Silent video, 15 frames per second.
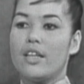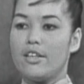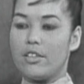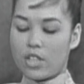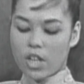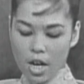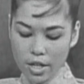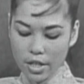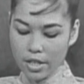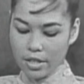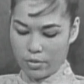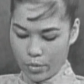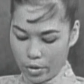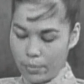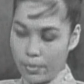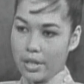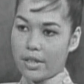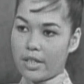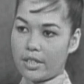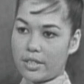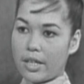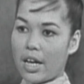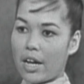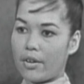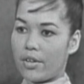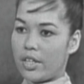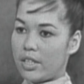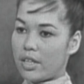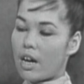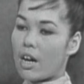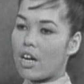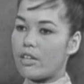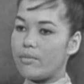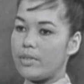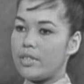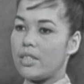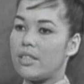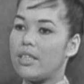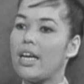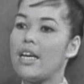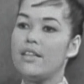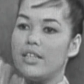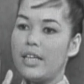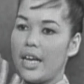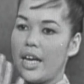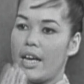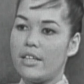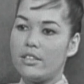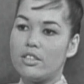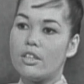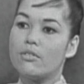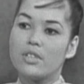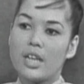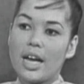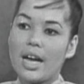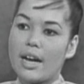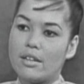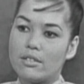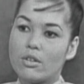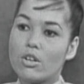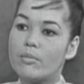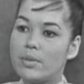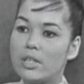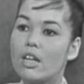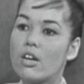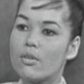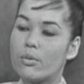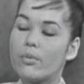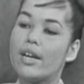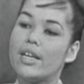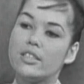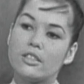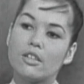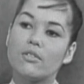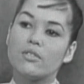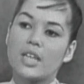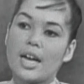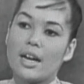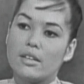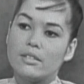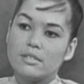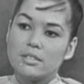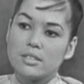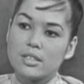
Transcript: The target would be this area. The arms and the head don't count, or below the waist don't count.